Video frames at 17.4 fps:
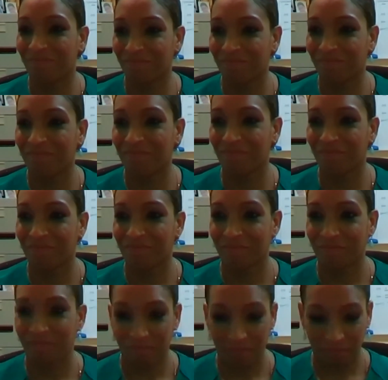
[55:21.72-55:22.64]
So of
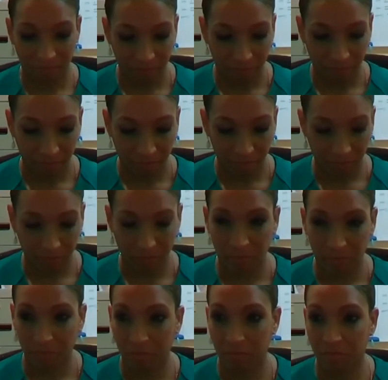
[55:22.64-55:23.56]
course, I want to
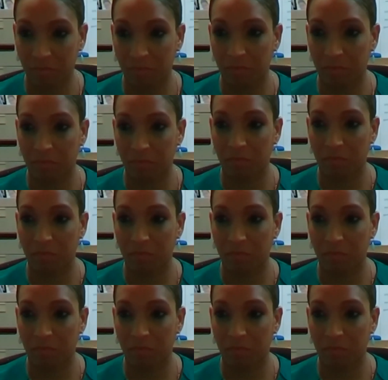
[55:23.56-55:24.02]
also encourage the